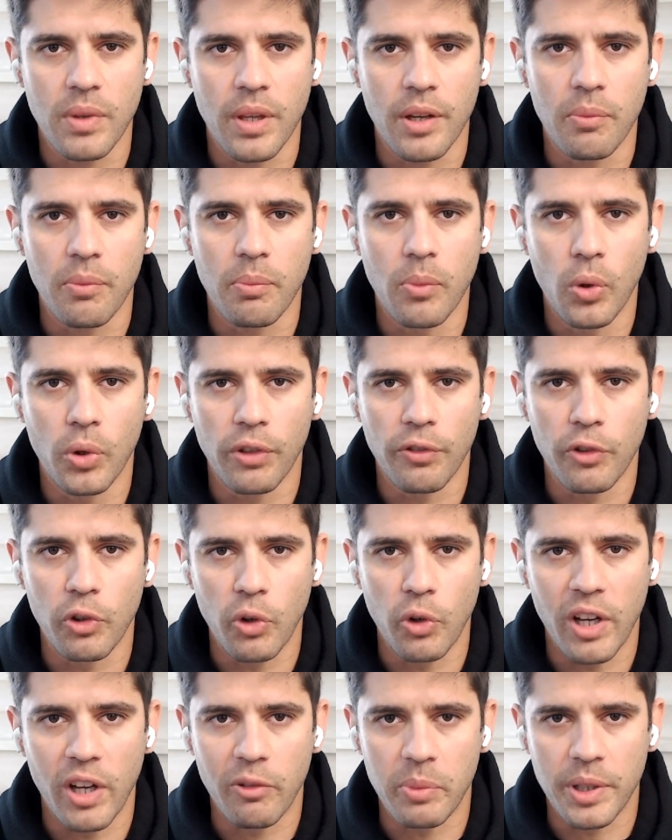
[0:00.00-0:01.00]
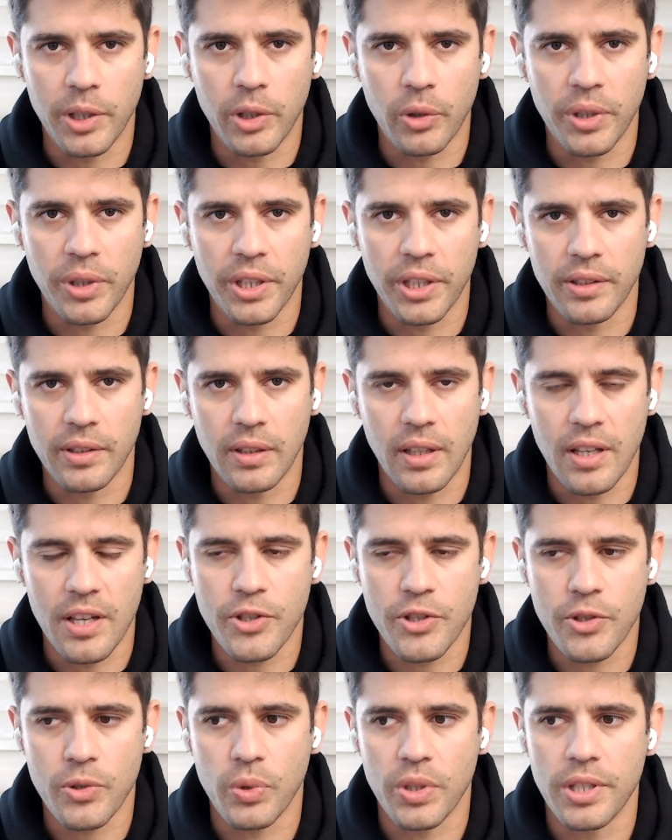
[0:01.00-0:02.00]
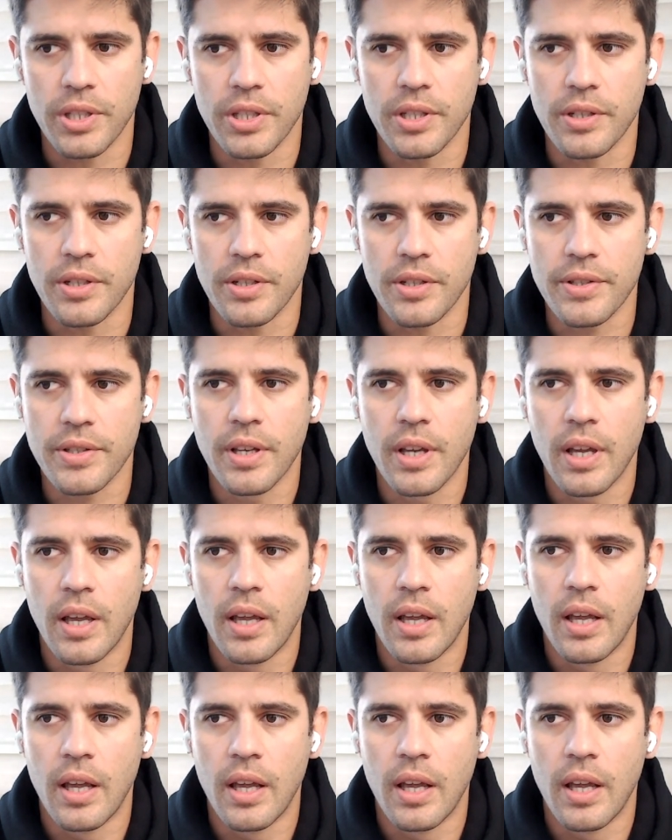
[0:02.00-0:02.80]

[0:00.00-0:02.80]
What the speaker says: that both of you have been creating the last 20 years,